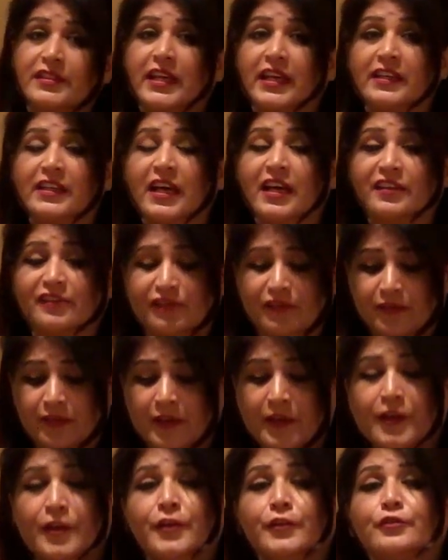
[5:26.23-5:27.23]
tell us
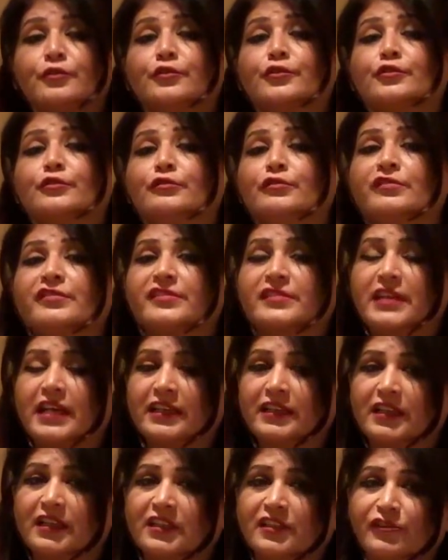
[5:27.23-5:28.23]
to use
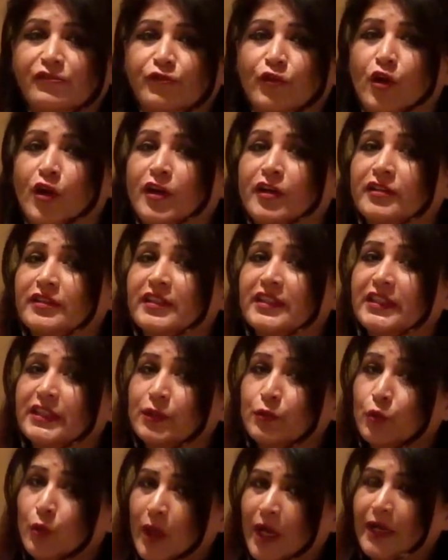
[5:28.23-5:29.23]
knuckles for
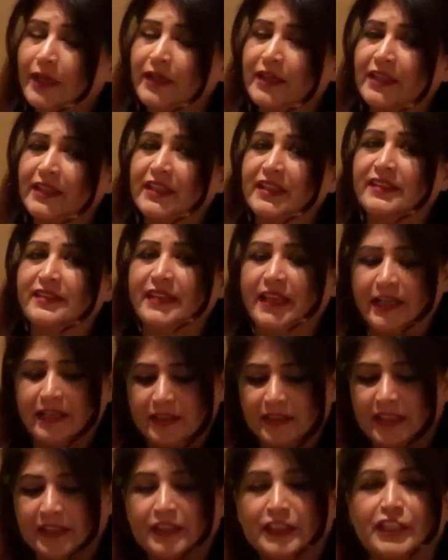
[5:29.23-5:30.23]
31 days
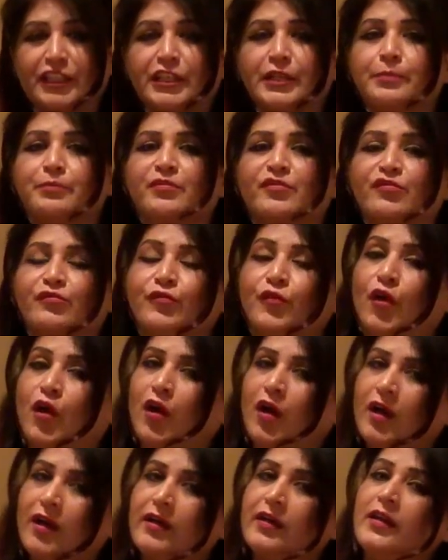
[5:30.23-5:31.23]
and the dips
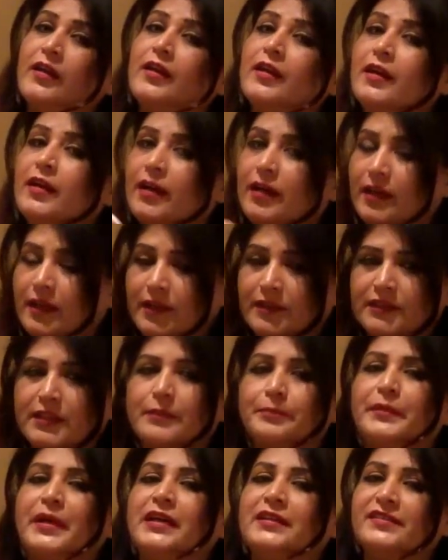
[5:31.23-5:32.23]
for
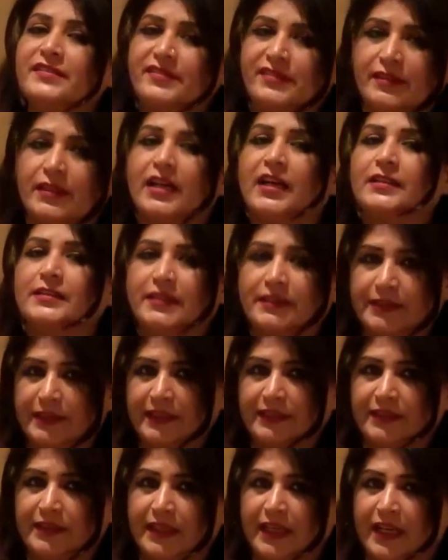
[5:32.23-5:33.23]
the months other than